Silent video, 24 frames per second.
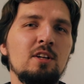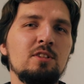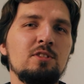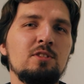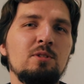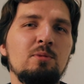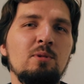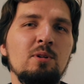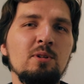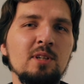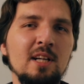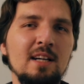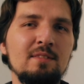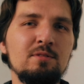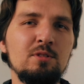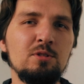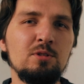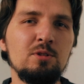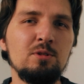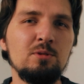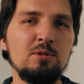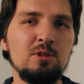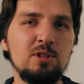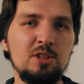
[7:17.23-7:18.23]
So all you have to
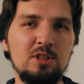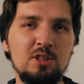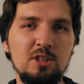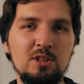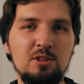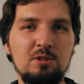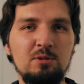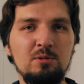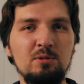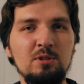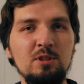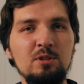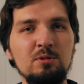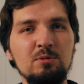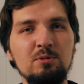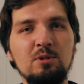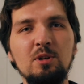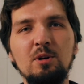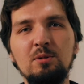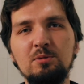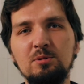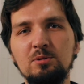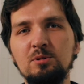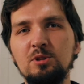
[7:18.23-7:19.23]
do is just you need to
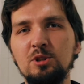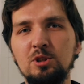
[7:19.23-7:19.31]
go to